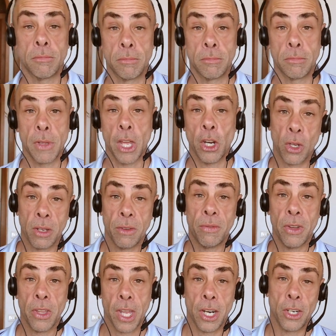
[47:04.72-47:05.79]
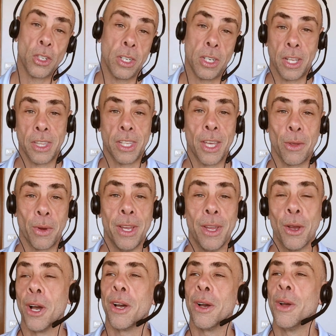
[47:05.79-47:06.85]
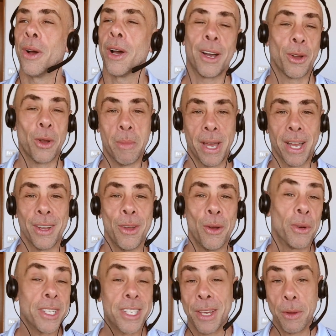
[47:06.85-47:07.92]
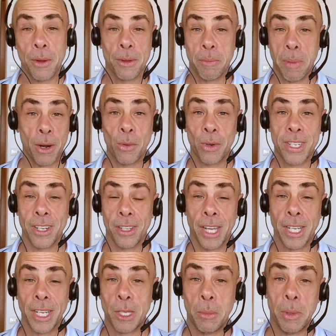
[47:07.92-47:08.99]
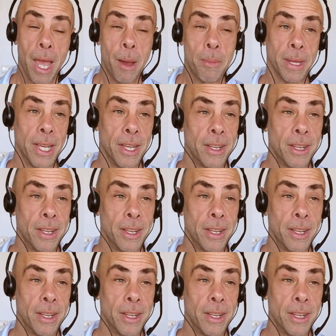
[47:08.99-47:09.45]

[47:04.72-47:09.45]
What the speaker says: And you can feel that. I should have done it the other way. I'll go back. What is it, body, what is it like to be happy?